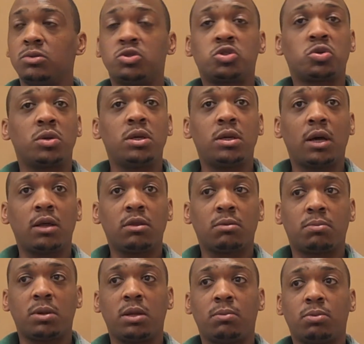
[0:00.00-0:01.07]
treat other
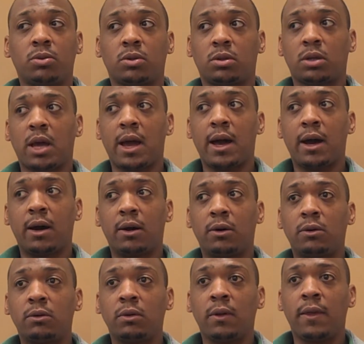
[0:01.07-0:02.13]
people and
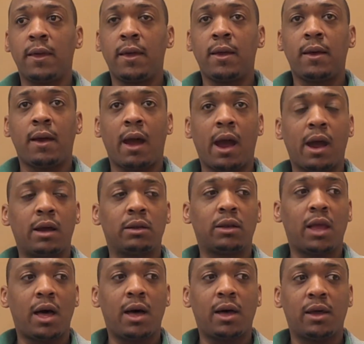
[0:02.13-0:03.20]
how our
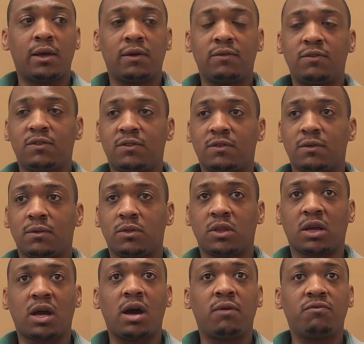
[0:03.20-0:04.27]
lives, the
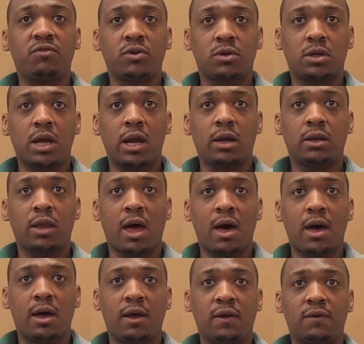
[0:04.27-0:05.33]
comfort in our
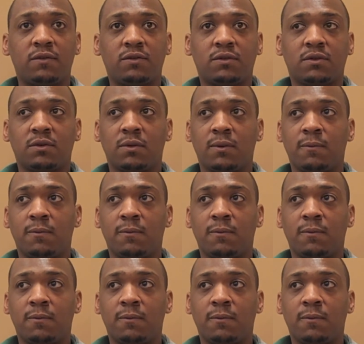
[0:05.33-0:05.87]
lives,